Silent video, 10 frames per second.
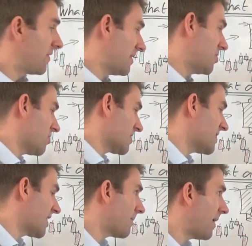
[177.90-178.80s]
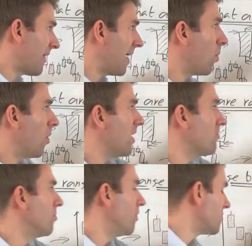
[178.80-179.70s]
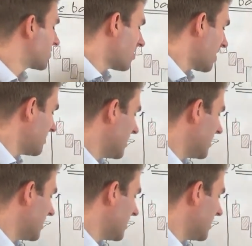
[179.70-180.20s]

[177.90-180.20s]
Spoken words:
the interesting thing about that, why it removes time,